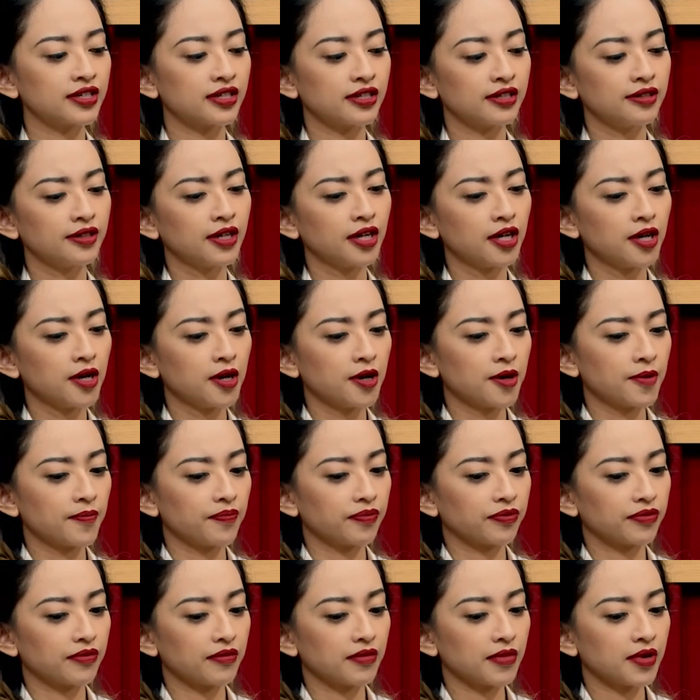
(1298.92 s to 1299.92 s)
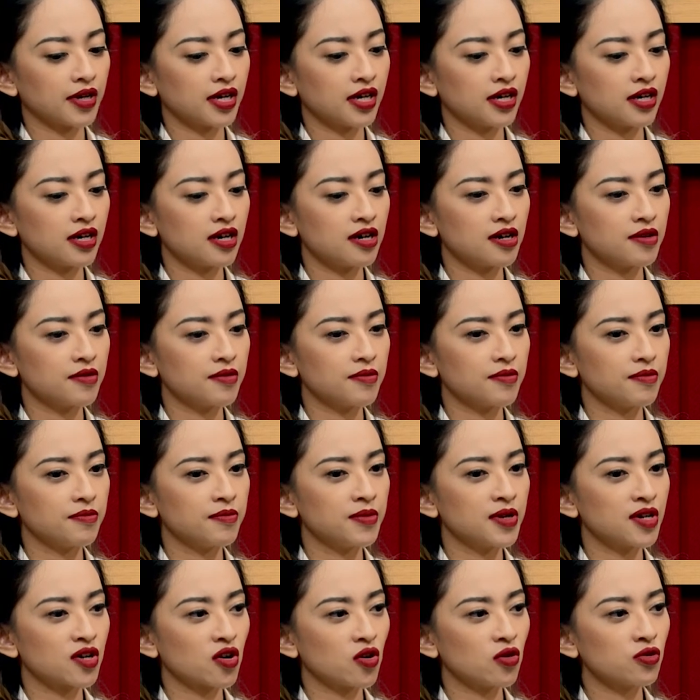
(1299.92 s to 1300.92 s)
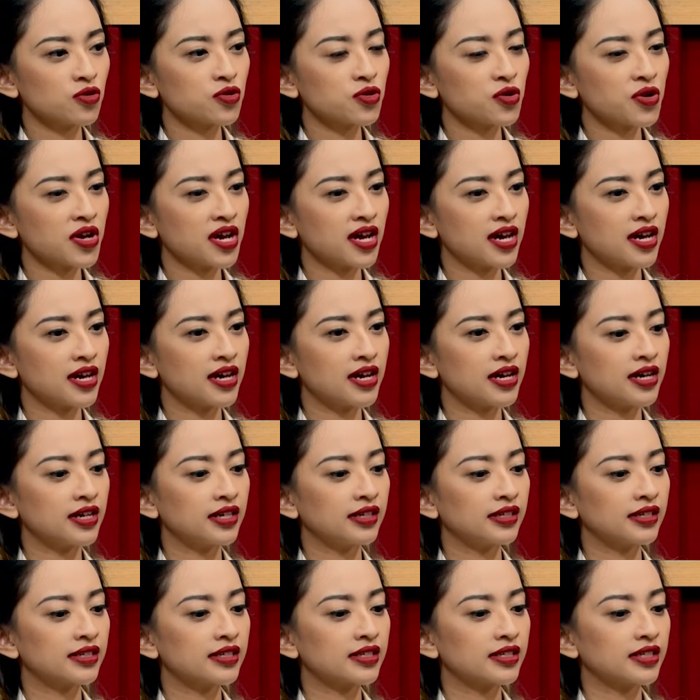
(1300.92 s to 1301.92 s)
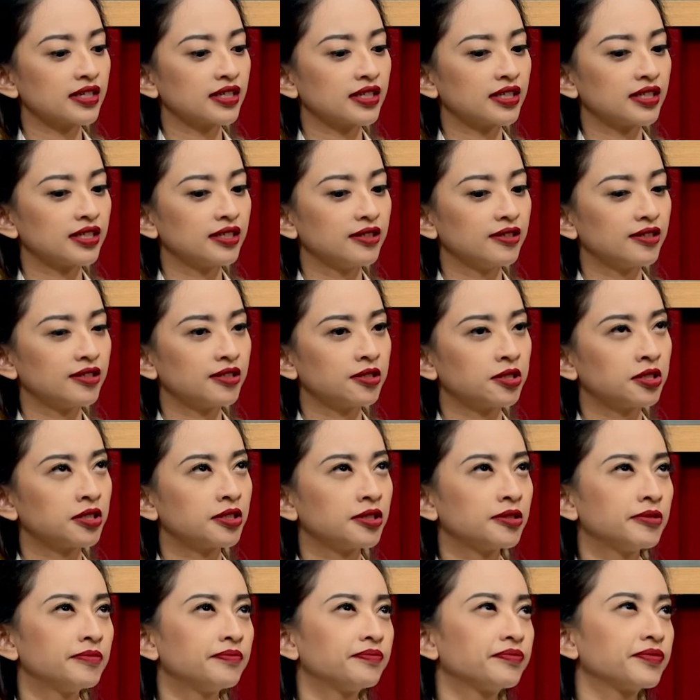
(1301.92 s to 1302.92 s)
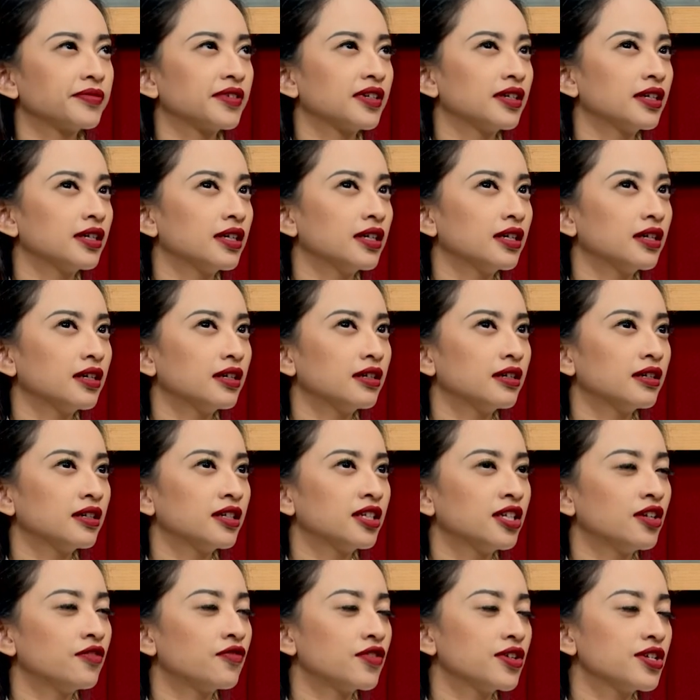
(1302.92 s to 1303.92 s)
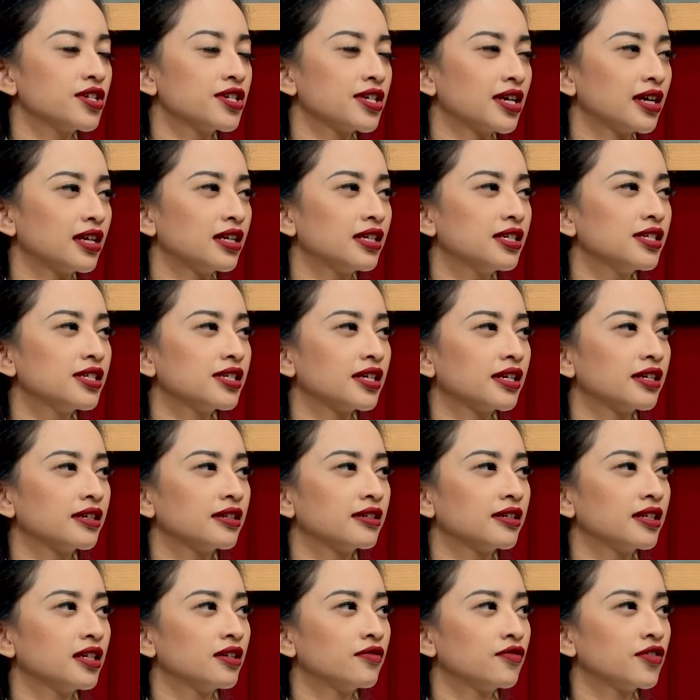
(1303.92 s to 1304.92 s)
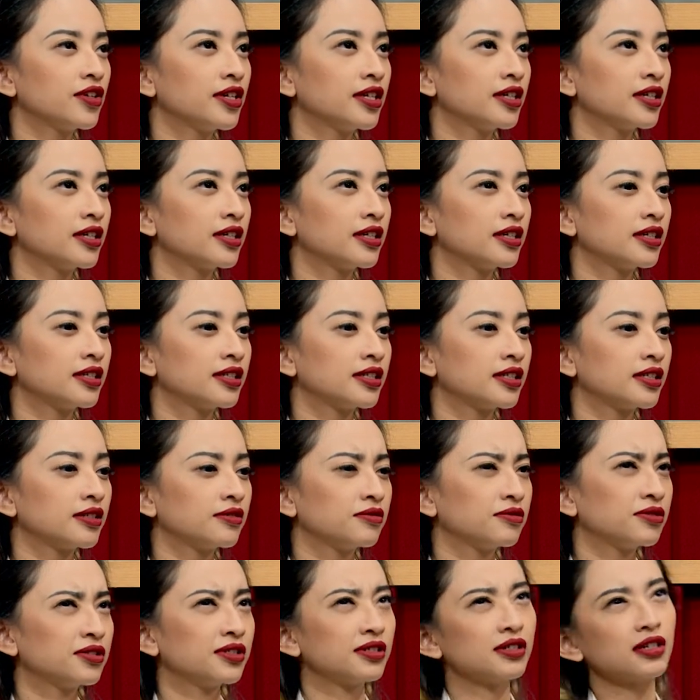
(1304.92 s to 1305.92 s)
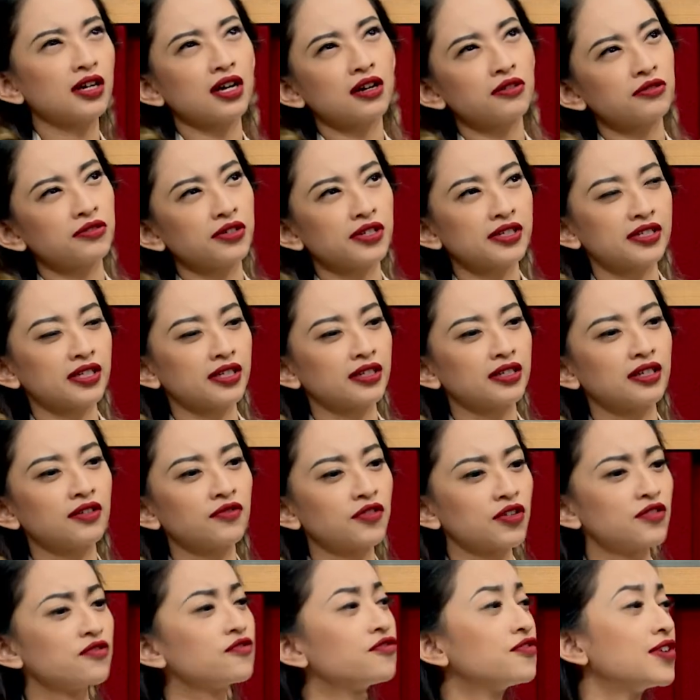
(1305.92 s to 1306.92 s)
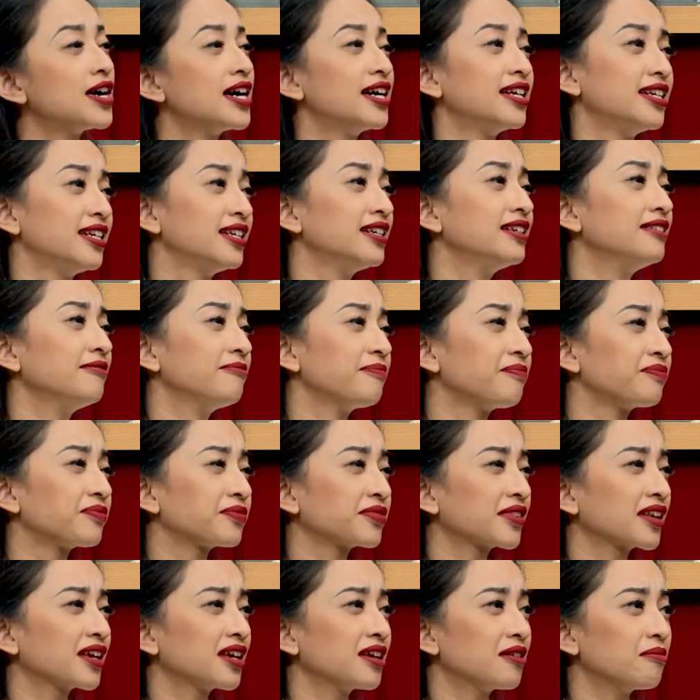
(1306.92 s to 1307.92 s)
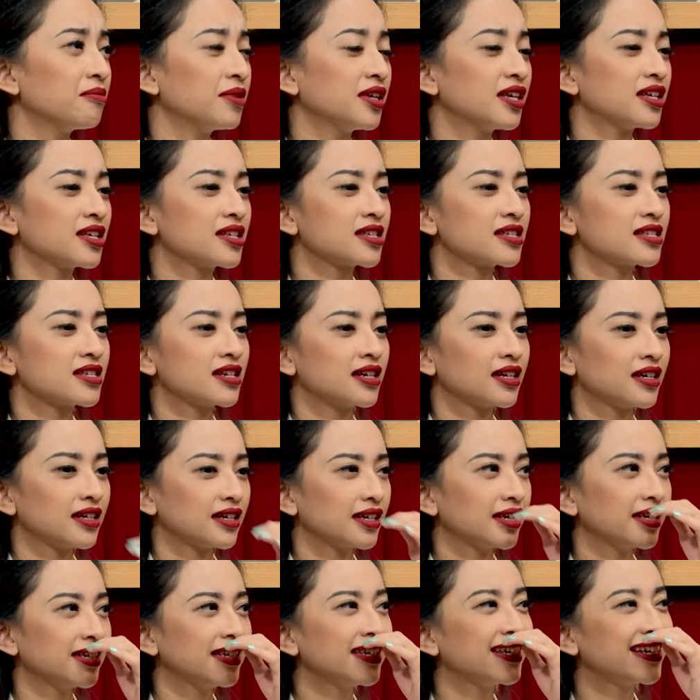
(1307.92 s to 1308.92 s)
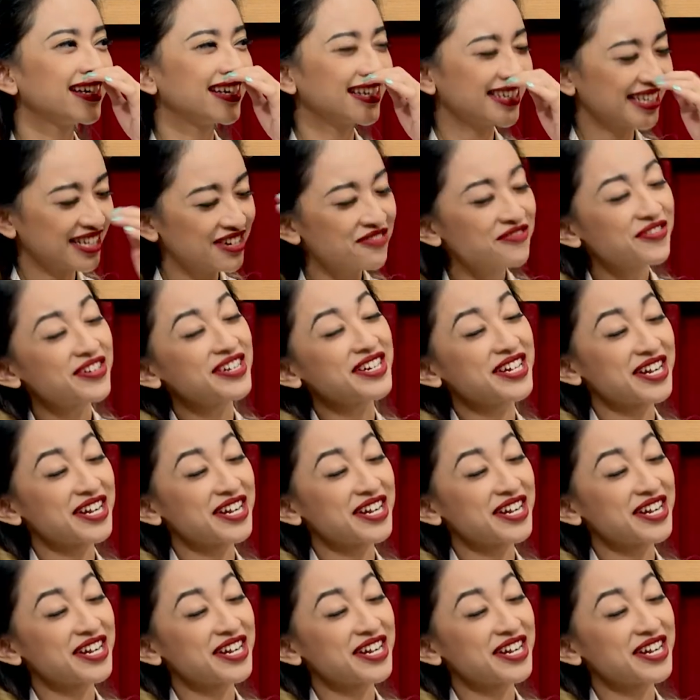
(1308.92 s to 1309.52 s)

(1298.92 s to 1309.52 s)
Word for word: it, uh, but also has uh, um, different challenge and different uh, how do you say it? different fun, because uh, yeah, different